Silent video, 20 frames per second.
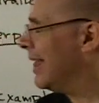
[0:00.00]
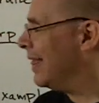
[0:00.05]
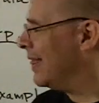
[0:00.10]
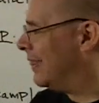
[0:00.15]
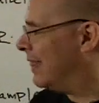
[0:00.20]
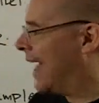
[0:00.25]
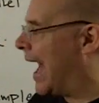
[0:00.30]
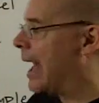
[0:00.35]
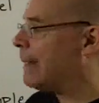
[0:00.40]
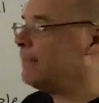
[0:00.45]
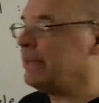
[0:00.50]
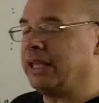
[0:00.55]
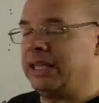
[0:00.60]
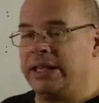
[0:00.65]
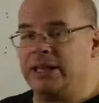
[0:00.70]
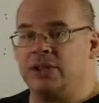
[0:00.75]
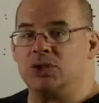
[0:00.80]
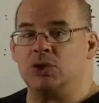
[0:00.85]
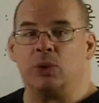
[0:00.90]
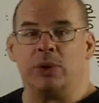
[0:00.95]
that
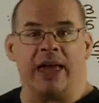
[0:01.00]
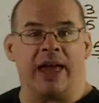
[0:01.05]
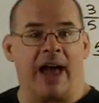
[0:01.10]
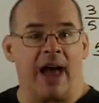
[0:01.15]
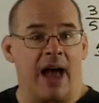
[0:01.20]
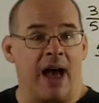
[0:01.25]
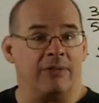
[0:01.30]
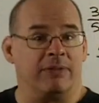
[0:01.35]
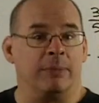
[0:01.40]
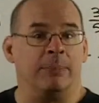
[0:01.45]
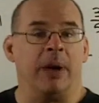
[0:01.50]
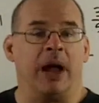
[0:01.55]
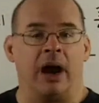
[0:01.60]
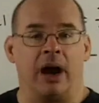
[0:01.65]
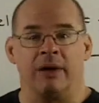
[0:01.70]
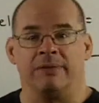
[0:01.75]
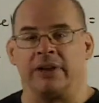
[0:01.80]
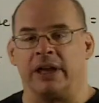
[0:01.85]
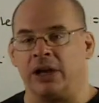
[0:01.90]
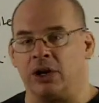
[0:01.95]
means we have a
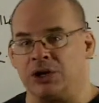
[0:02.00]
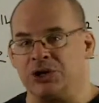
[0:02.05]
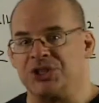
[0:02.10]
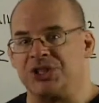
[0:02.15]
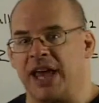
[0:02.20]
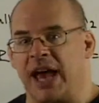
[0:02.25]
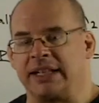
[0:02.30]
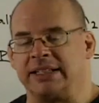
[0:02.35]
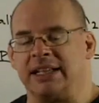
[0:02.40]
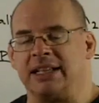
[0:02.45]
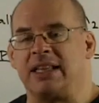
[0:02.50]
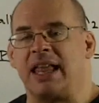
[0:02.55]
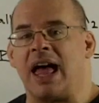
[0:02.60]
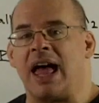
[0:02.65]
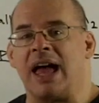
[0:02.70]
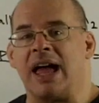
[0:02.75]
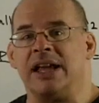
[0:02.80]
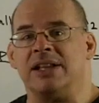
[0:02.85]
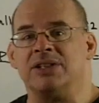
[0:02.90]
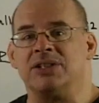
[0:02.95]
pair of intersecting
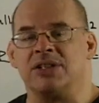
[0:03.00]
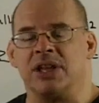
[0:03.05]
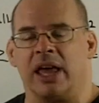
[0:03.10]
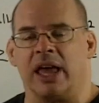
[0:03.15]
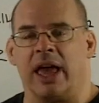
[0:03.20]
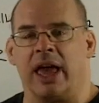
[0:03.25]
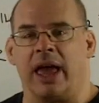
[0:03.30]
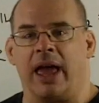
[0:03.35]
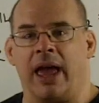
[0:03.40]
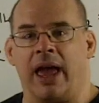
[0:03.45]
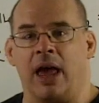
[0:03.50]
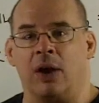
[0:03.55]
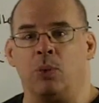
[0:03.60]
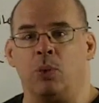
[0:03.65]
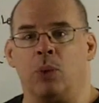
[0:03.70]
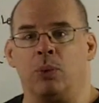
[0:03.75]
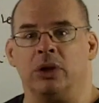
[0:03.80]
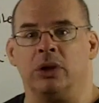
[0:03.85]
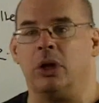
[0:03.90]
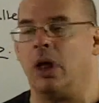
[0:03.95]
lines and
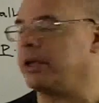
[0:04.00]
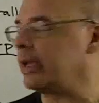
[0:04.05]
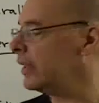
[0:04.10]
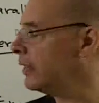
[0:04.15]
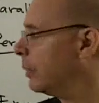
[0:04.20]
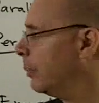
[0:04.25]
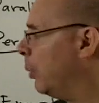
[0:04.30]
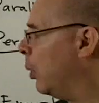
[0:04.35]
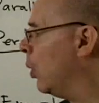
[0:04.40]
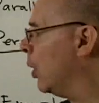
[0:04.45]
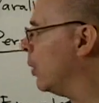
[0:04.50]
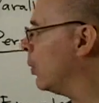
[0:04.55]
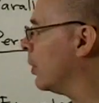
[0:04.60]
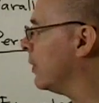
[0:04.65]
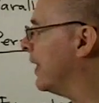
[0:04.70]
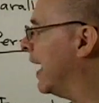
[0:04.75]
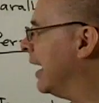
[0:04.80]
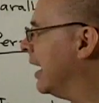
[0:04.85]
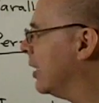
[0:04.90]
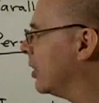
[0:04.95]
when we look at the point where
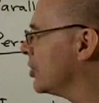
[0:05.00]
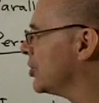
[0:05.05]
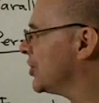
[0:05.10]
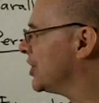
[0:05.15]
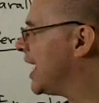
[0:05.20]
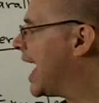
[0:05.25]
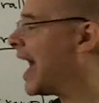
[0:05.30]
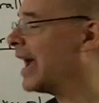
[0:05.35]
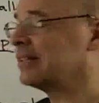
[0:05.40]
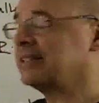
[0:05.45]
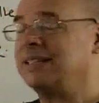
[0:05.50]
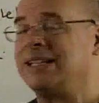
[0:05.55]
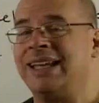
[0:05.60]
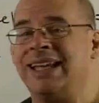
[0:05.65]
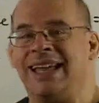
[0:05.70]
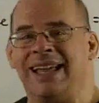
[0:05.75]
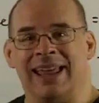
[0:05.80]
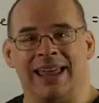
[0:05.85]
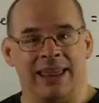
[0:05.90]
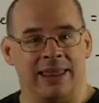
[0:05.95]
they intersect,
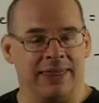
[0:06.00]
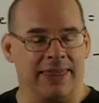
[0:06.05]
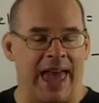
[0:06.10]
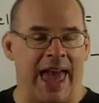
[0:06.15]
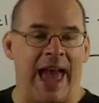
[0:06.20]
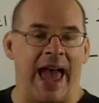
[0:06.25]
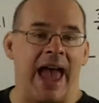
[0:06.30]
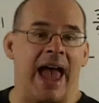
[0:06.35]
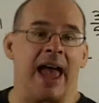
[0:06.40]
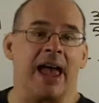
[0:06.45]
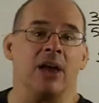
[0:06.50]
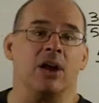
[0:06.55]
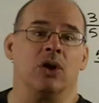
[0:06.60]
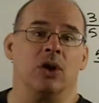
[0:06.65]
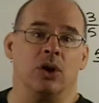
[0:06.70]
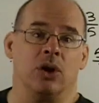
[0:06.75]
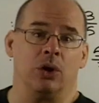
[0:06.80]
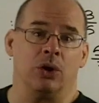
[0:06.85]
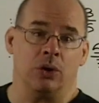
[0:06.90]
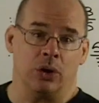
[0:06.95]
the
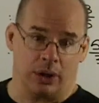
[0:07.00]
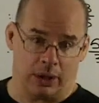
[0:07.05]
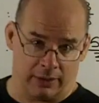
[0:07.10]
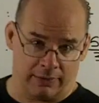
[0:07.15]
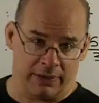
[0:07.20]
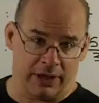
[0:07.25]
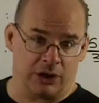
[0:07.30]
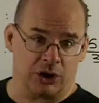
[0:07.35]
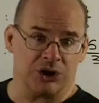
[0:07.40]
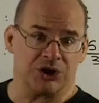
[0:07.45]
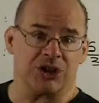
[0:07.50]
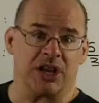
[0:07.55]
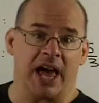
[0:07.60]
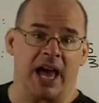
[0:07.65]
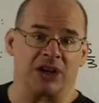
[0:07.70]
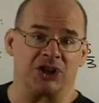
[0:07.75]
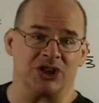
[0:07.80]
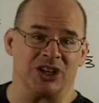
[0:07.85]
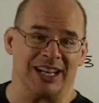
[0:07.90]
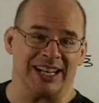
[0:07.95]
angle of
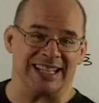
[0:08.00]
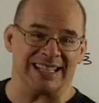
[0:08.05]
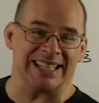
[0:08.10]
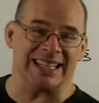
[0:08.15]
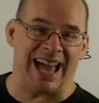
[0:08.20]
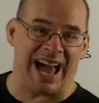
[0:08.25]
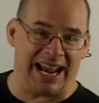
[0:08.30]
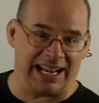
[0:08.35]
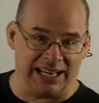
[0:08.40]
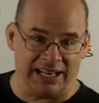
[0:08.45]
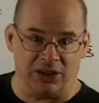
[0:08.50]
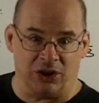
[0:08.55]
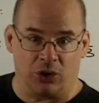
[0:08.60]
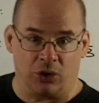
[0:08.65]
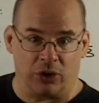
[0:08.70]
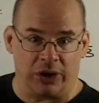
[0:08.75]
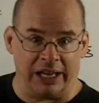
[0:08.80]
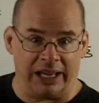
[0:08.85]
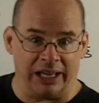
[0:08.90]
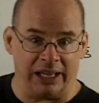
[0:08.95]
intersection is 90
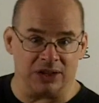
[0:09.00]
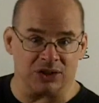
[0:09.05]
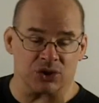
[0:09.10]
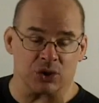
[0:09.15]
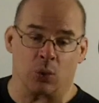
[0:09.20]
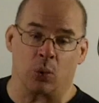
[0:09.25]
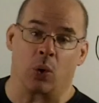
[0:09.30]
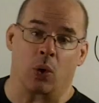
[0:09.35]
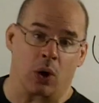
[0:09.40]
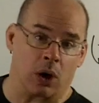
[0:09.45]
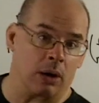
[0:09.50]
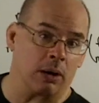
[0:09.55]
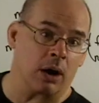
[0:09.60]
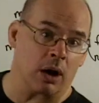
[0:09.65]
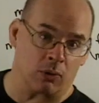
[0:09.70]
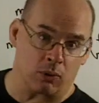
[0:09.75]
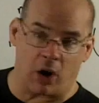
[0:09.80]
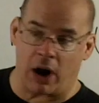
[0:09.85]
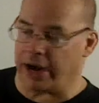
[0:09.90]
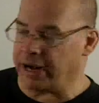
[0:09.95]
degrees or
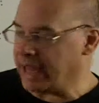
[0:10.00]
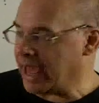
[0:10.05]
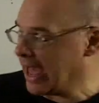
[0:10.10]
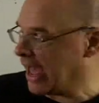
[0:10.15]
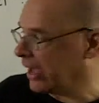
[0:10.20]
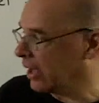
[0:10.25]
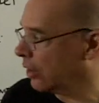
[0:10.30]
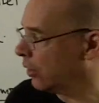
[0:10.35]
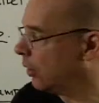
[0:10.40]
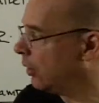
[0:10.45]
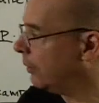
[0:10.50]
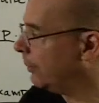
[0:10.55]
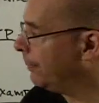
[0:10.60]
a right angle.